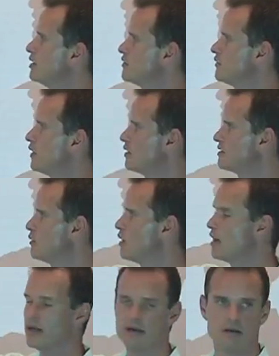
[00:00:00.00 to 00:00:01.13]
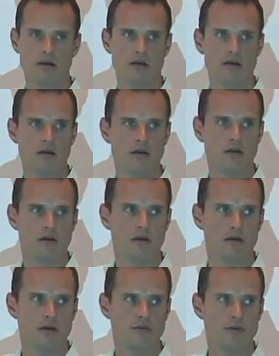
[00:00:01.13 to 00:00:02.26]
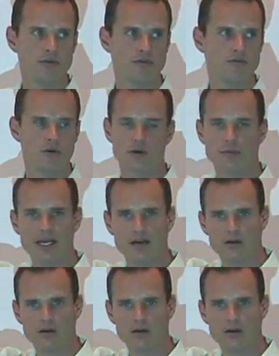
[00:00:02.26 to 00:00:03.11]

as far as I want. If you use a fill command,